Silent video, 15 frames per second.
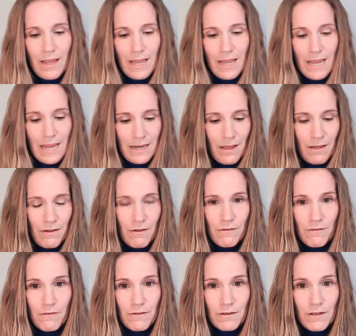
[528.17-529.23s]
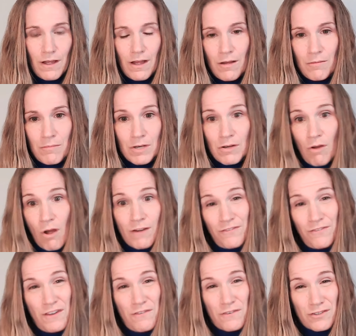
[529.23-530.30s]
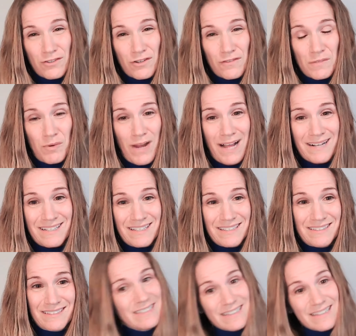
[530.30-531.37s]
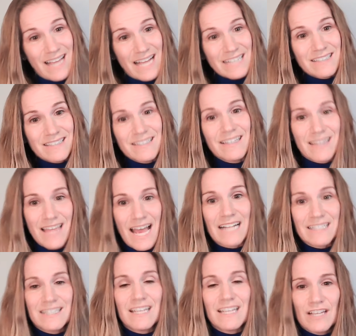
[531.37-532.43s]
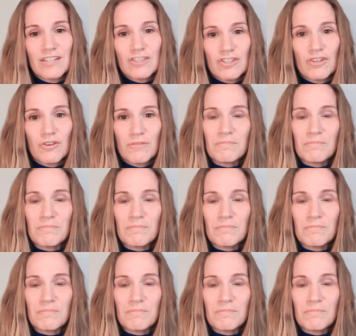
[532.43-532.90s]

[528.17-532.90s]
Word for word: in a um, non-fee-for-service practice? That's that's the issue.